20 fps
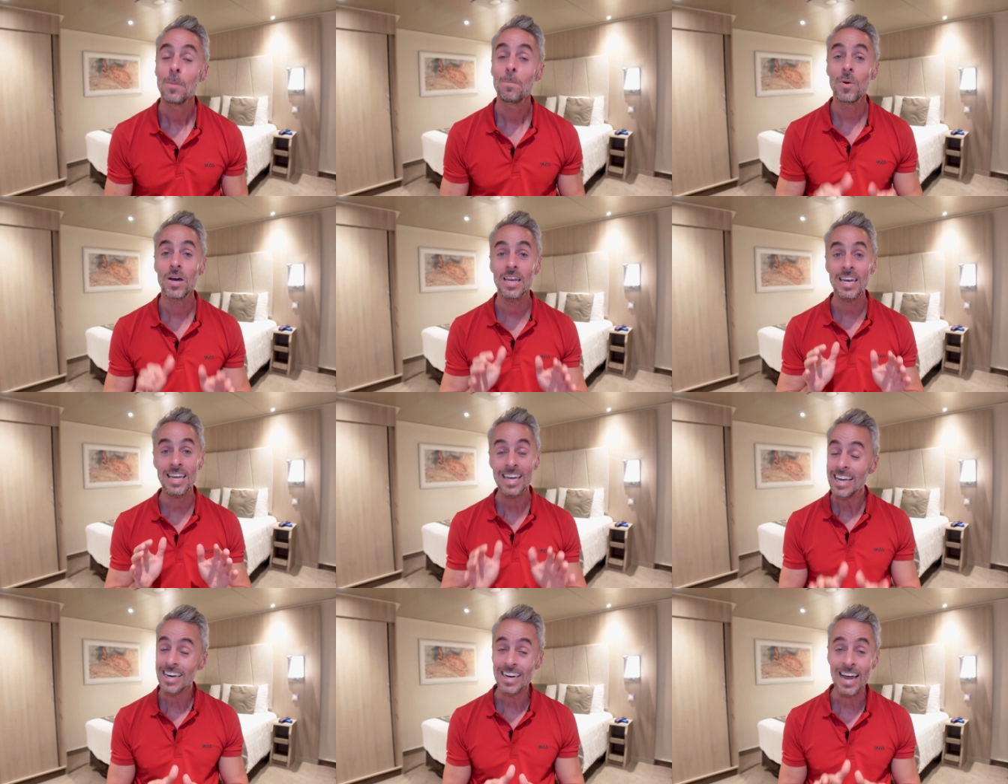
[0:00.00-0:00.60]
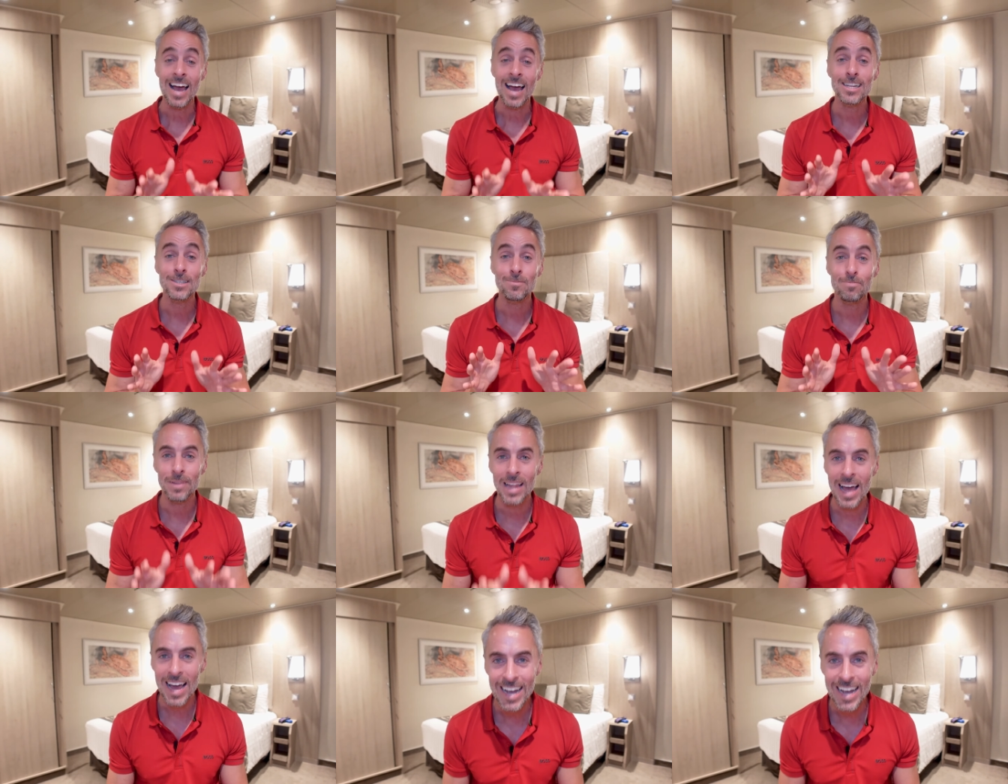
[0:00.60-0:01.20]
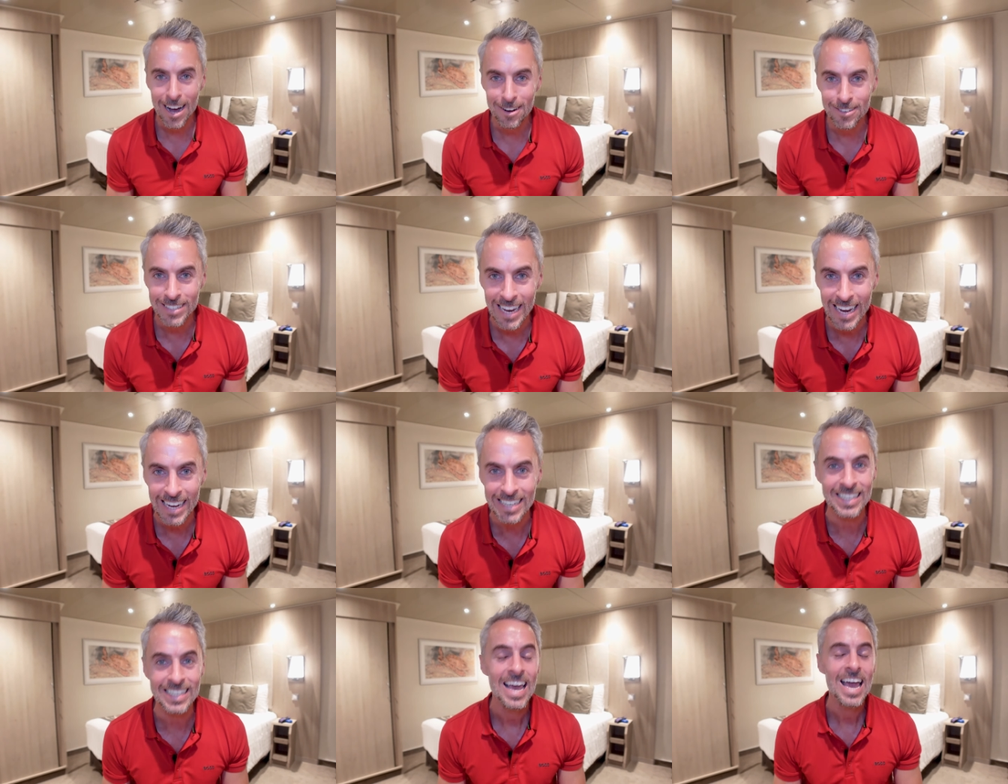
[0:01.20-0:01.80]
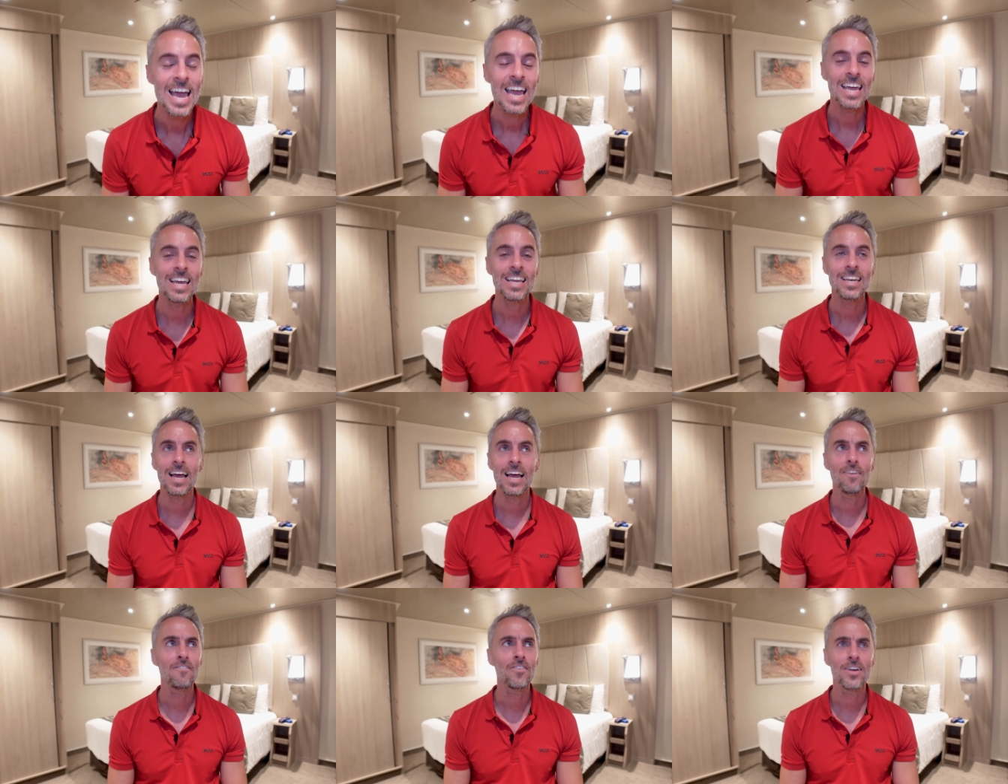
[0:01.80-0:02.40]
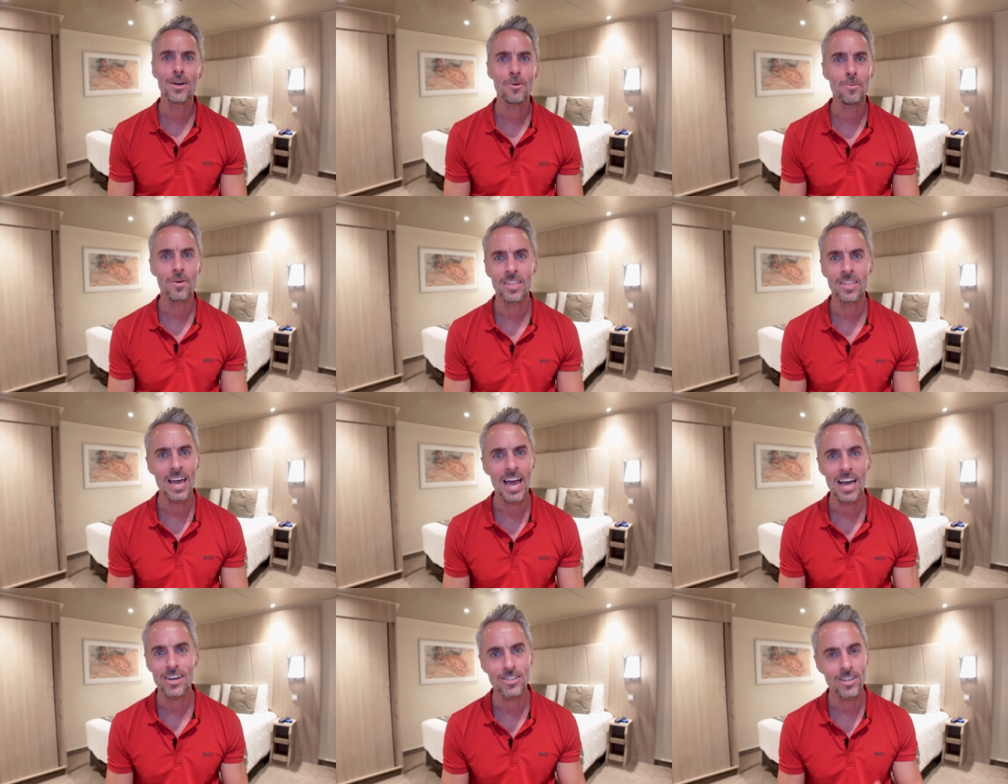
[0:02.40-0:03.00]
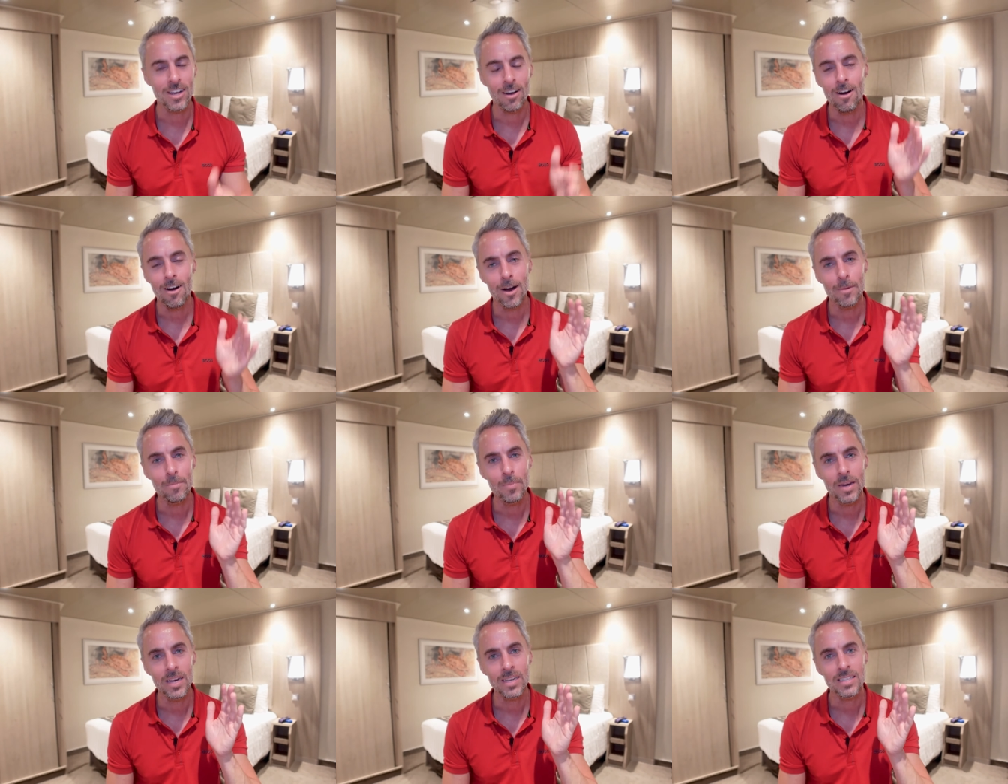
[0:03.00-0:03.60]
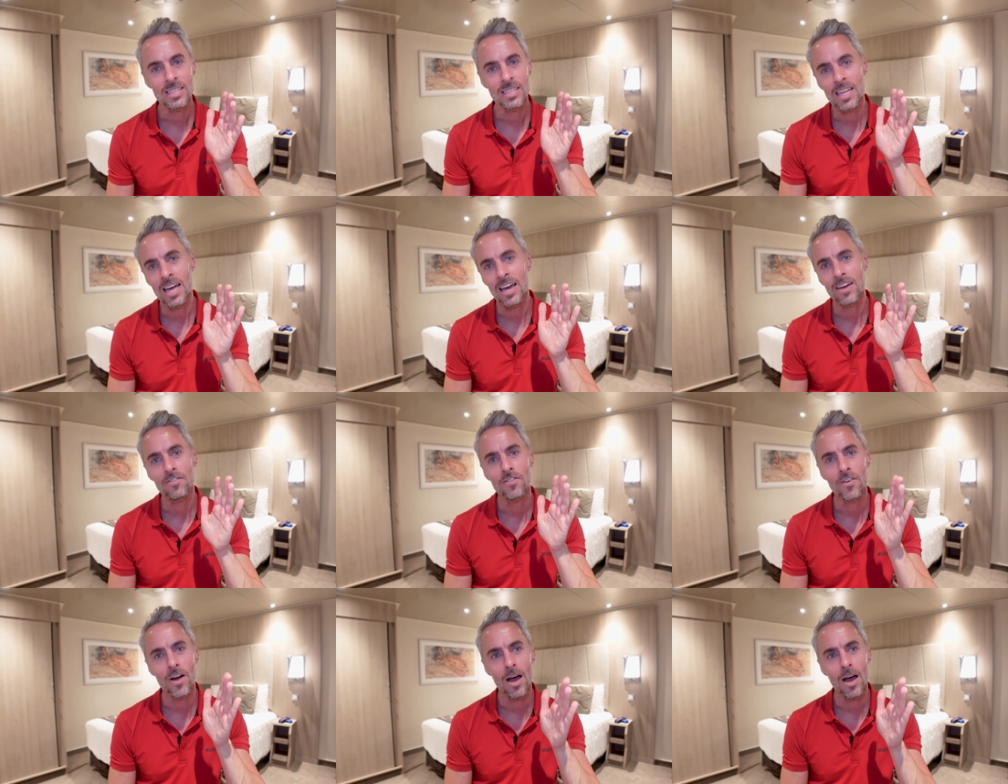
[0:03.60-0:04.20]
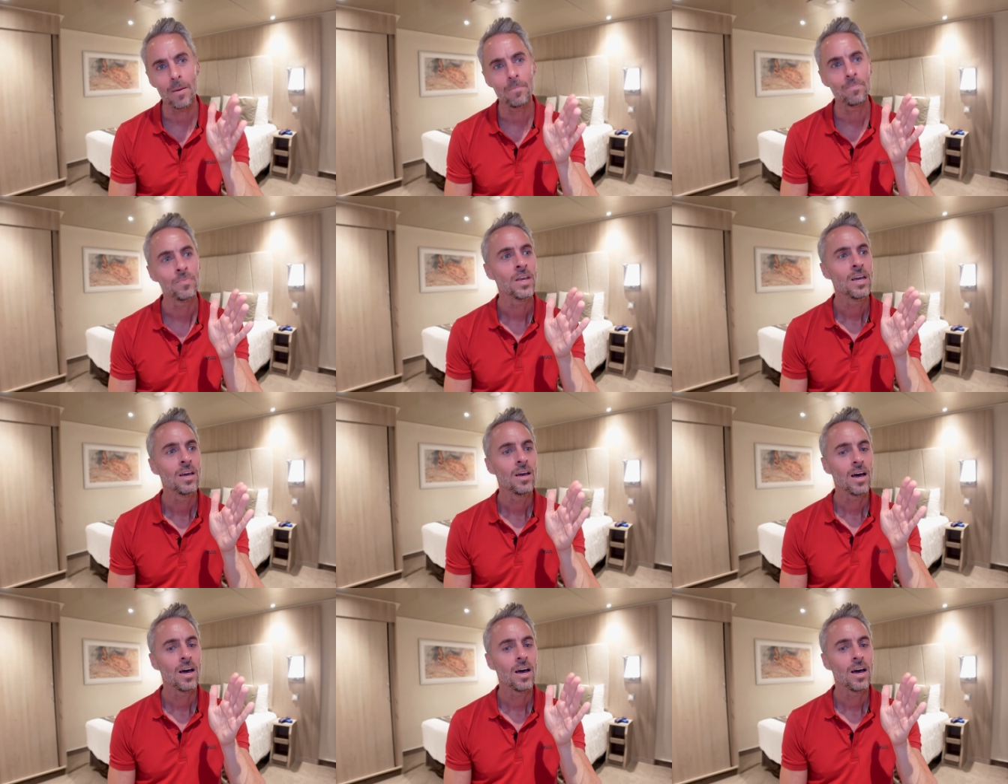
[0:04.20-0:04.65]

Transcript: But it has blackout dates. I forget what they actually are, but it's like from